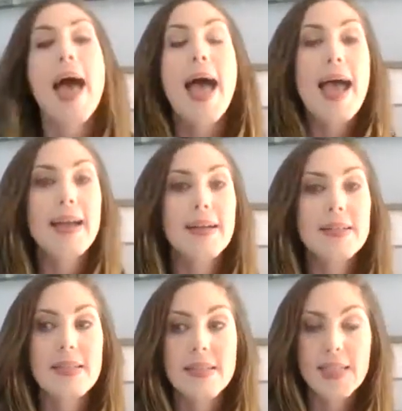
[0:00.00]
and
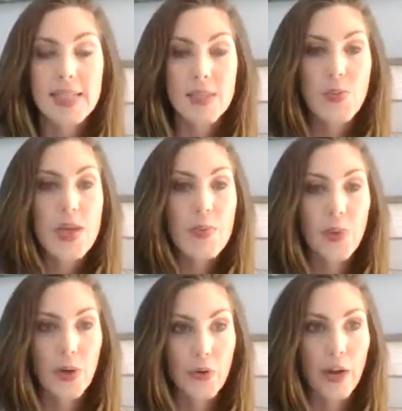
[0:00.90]
it's a 6-week
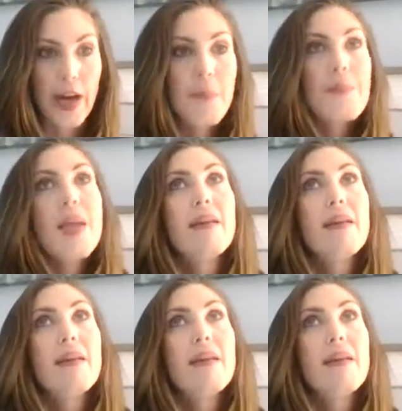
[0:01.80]
program.